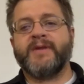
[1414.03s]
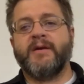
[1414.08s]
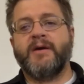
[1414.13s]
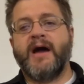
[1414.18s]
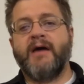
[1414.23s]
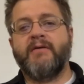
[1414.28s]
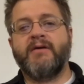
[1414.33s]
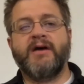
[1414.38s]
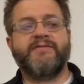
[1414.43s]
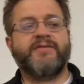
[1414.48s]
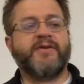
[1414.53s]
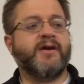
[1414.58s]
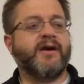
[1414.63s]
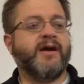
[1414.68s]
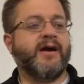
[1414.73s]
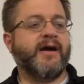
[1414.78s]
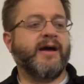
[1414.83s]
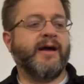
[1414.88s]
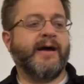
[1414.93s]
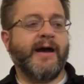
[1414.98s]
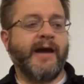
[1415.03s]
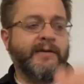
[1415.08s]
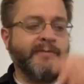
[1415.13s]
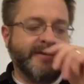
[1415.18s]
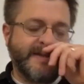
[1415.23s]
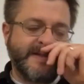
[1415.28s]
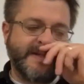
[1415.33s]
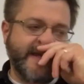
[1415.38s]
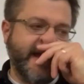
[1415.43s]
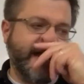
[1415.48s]
However, I
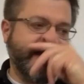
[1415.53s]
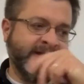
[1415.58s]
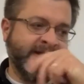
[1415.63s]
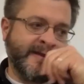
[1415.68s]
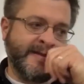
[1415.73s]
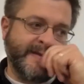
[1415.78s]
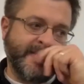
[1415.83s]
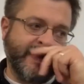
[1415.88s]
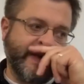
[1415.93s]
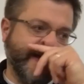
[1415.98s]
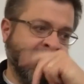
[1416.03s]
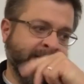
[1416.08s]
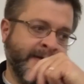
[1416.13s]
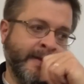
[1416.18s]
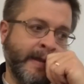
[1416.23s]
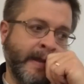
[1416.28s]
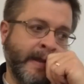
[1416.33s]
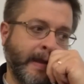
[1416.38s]
would say that the